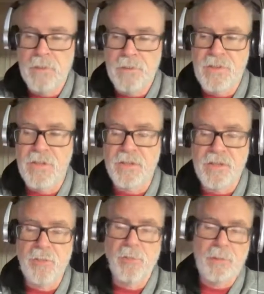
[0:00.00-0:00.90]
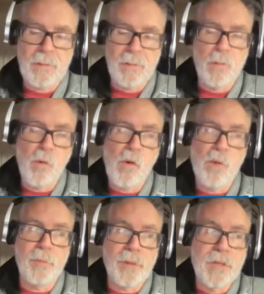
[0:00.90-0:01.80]
She would probably
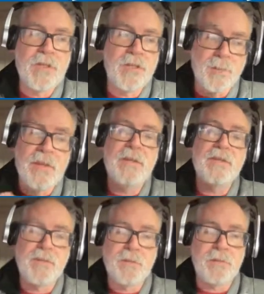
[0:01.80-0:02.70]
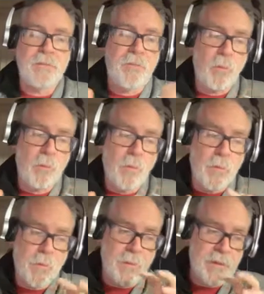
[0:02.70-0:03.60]
wouldn't be. She'd be into it for
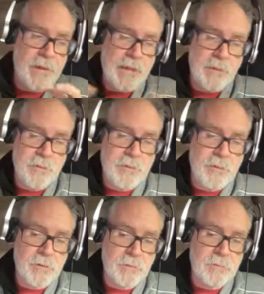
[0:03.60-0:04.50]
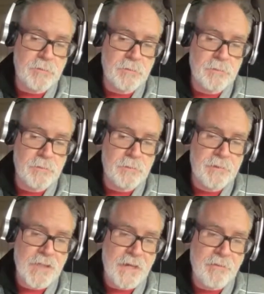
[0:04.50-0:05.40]
the character
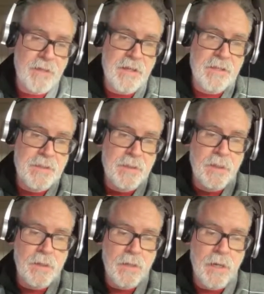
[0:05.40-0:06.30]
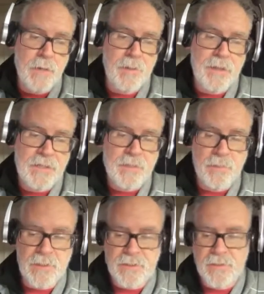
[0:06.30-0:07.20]
side of things, but not so
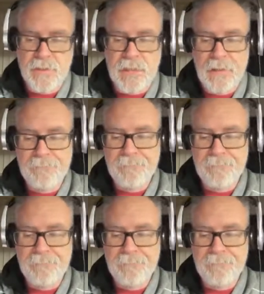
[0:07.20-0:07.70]
much that.